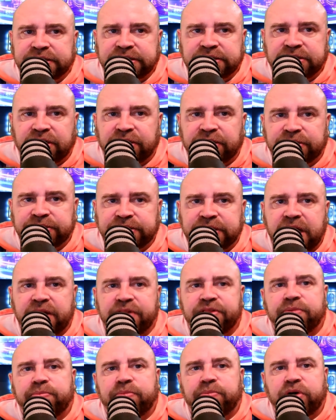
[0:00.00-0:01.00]
Stars,
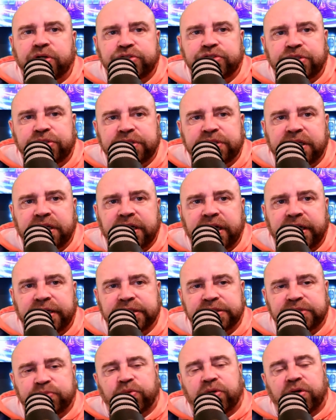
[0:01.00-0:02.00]
the Montreal
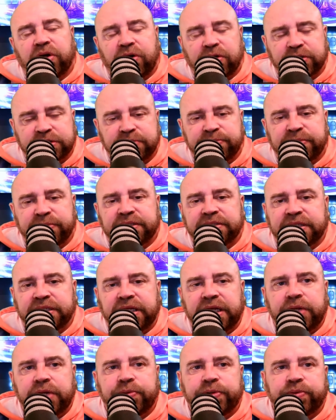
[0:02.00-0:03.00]
Canadiens, where ultimately
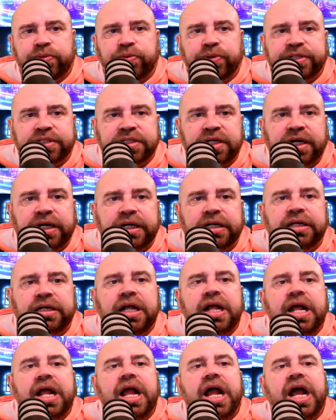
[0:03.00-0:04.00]
he would retire.
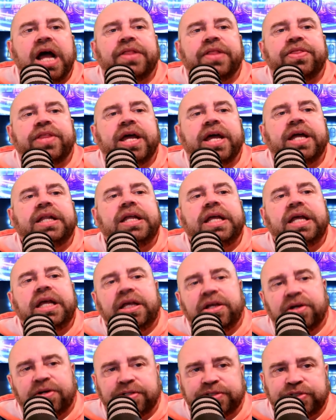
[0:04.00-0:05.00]
And then
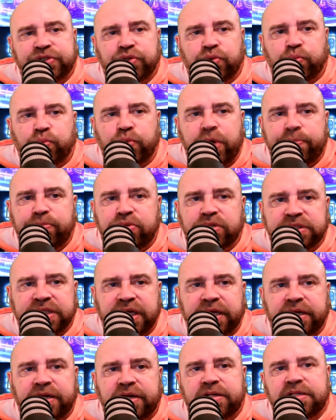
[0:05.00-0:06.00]
he also
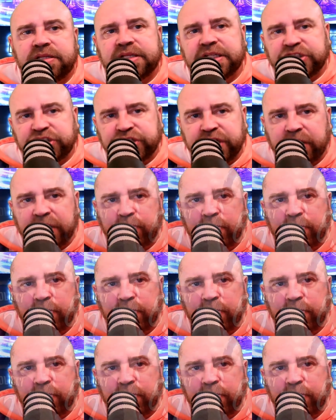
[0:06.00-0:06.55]
represented the Czech